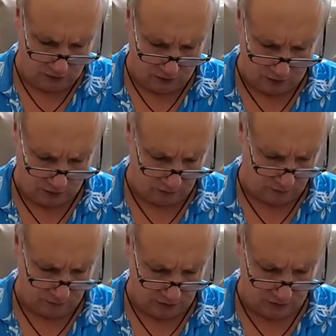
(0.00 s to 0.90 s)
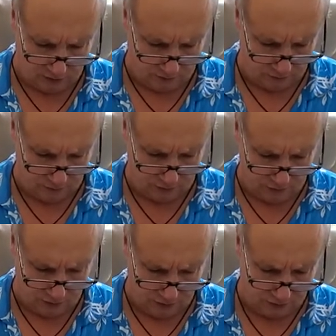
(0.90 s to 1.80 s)
Um, and
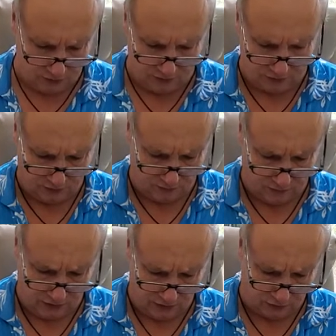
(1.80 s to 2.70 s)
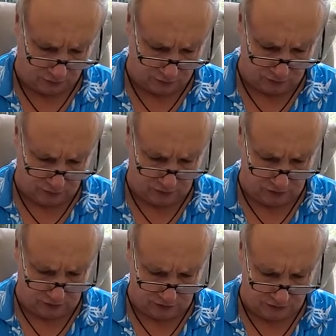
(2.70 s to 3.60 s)
this is advice from
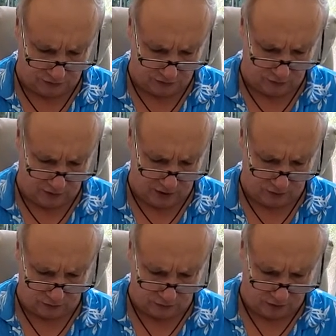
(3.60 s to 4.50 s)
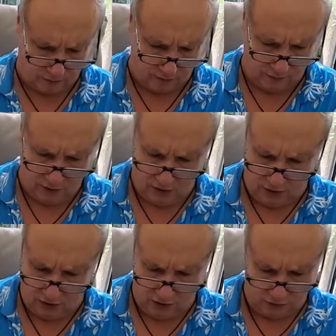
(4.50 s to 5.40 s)
Spirit. This is about, um,
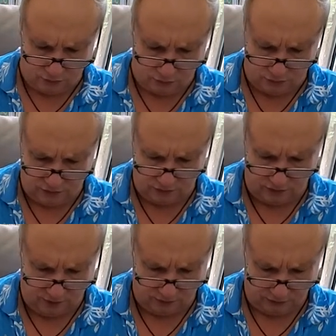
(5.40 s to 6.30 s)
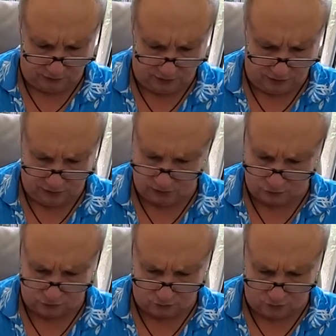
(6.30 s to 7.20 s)
it's really time to take
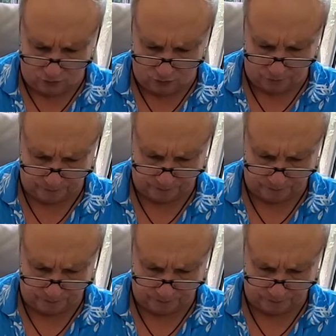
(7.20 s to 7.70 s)
control